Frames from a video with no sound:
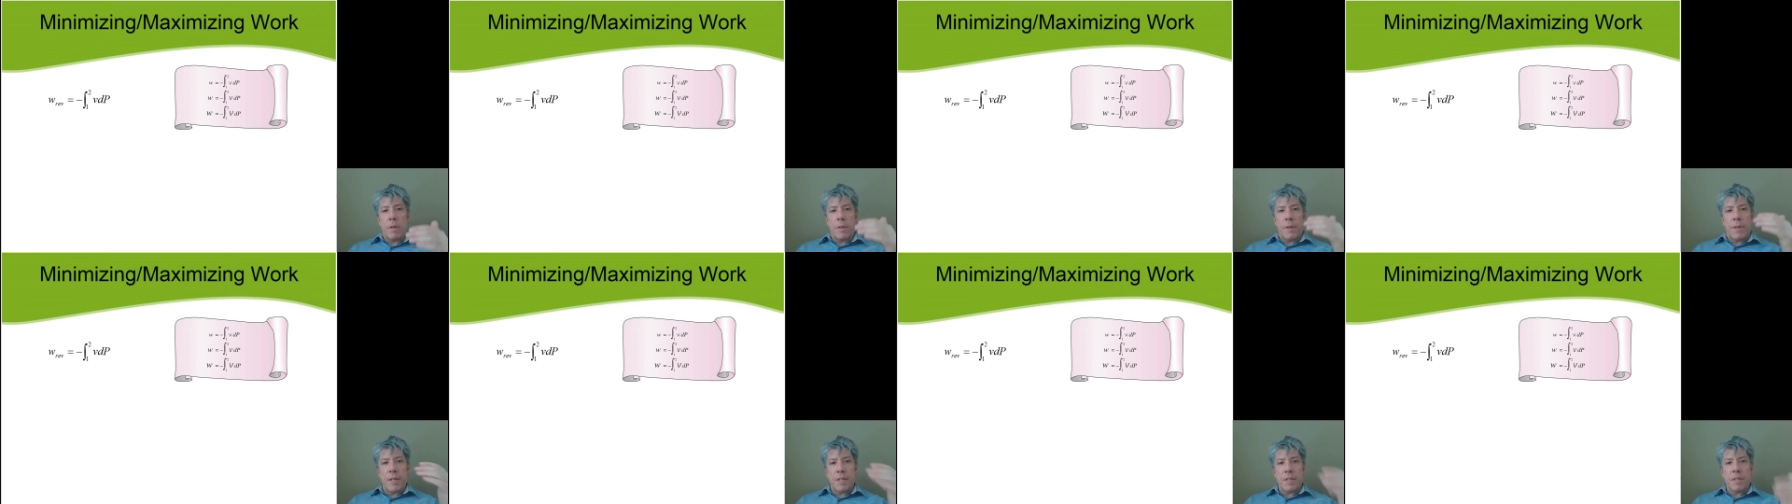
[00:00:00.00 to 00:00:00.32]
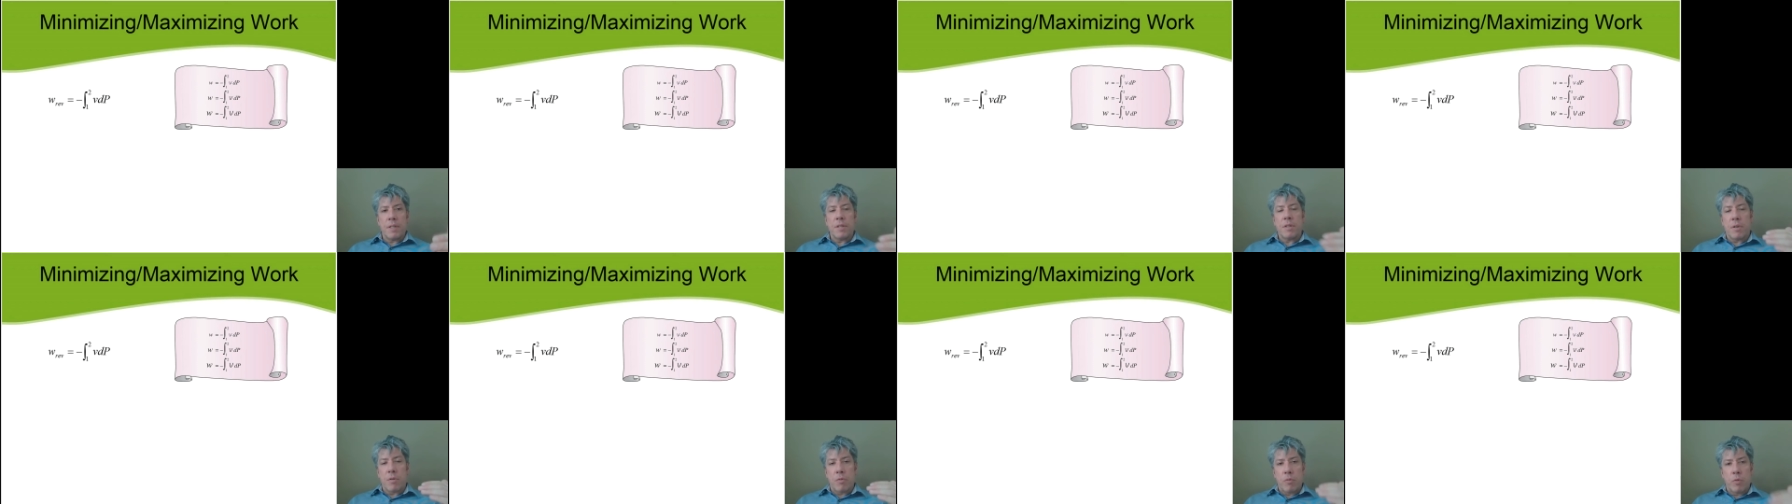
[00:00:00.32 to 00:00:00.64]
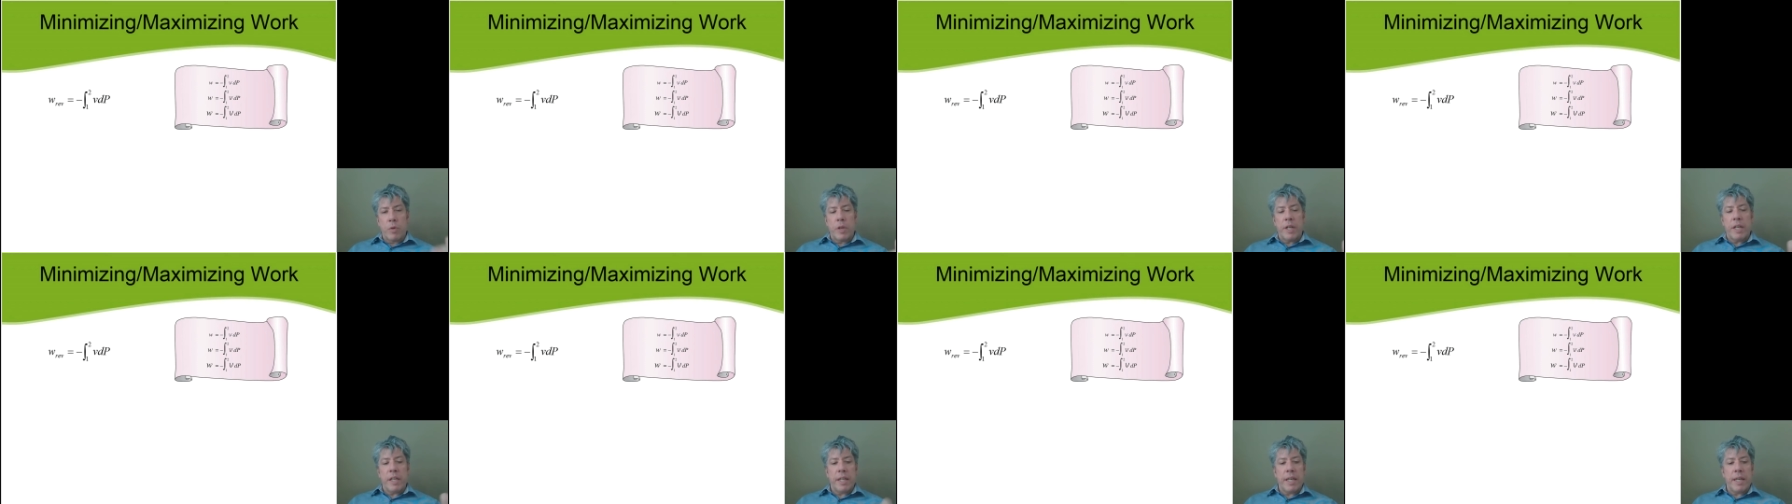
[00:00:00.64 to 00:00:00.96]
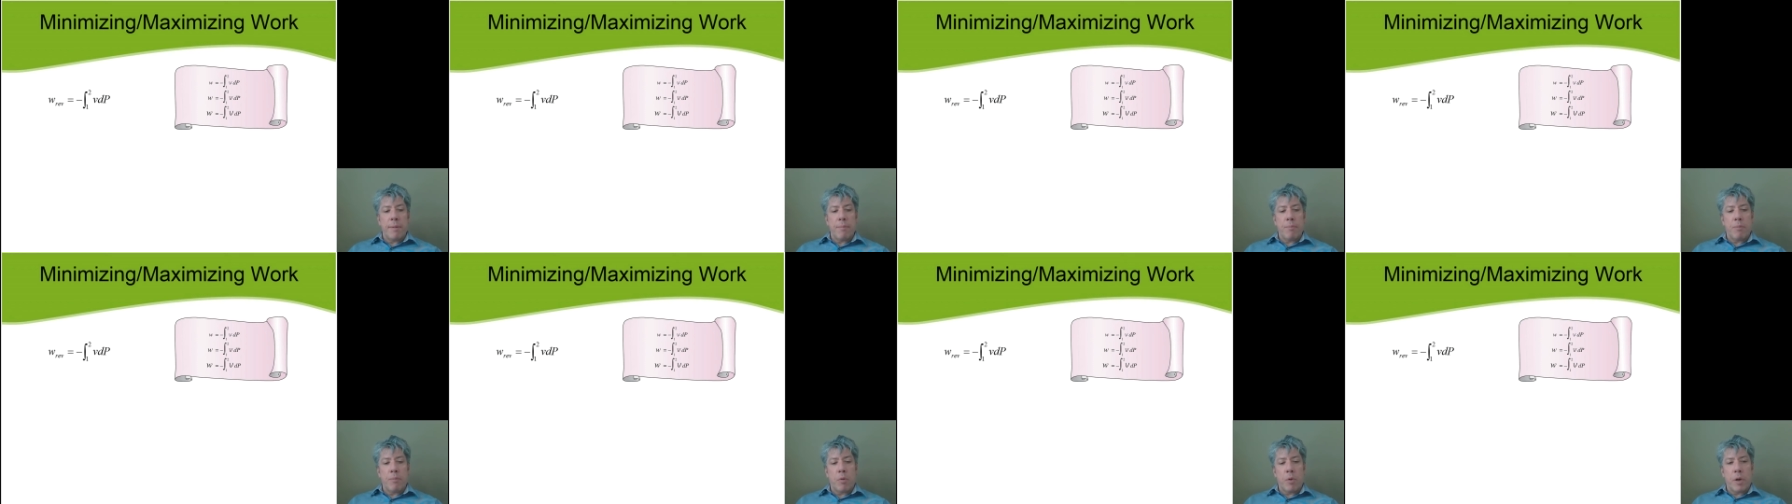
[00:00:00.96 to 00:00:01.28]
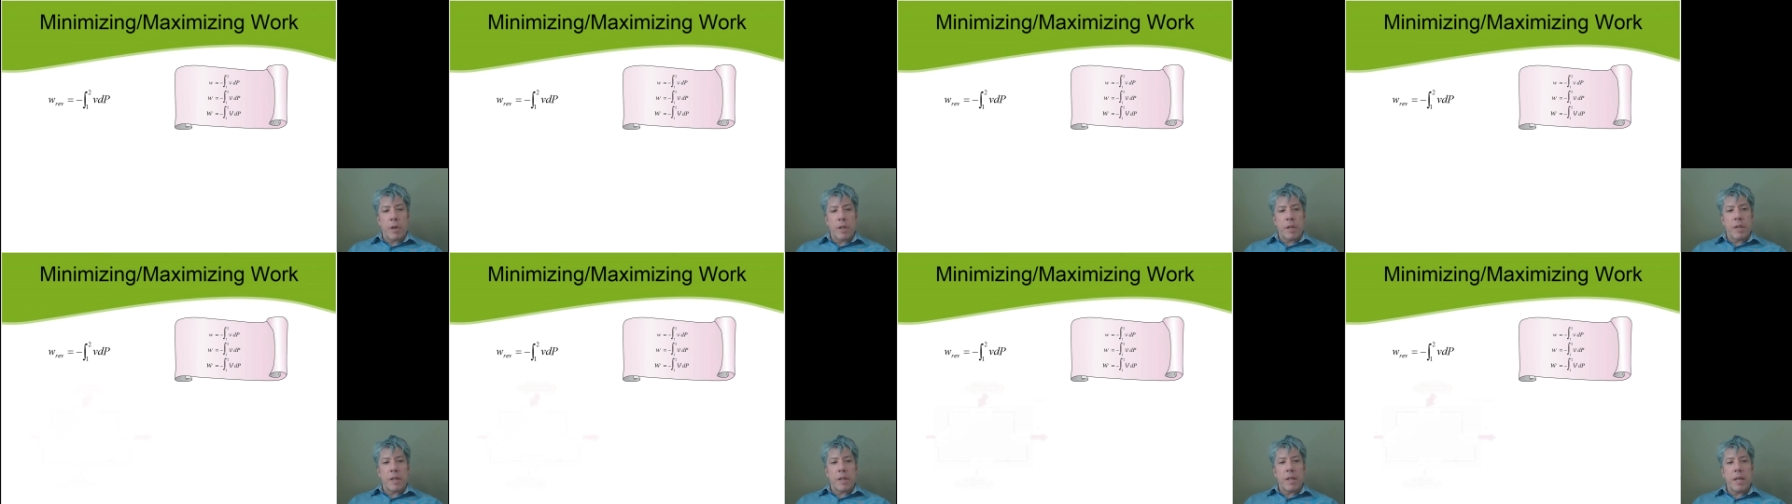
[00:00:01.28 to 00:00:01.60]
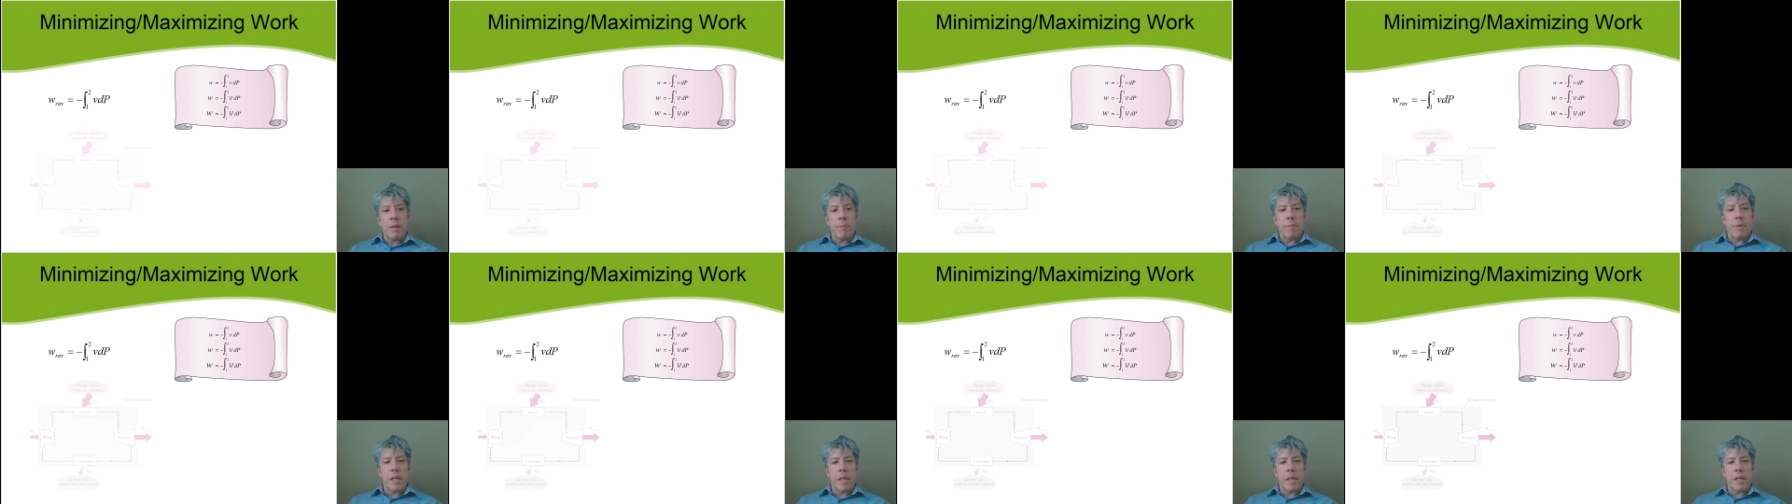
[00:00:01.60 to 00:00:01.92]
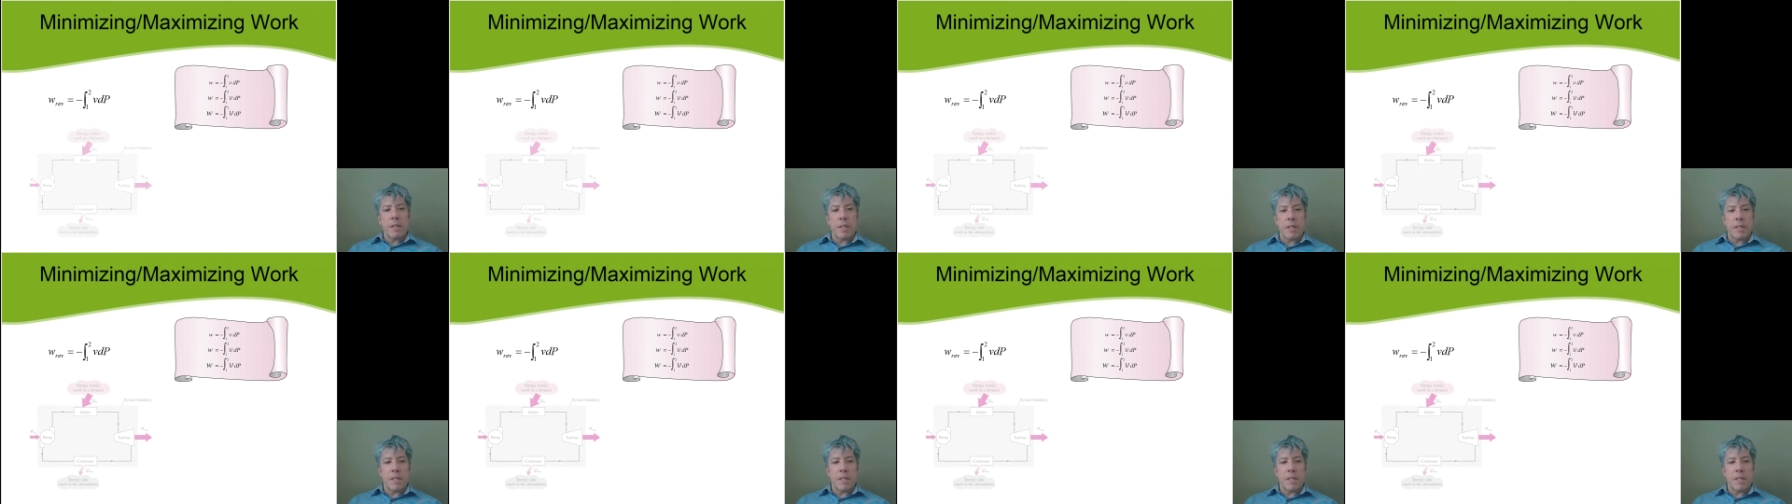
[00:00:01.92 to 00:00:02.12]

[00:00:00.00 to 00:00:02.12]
this is a really important thing because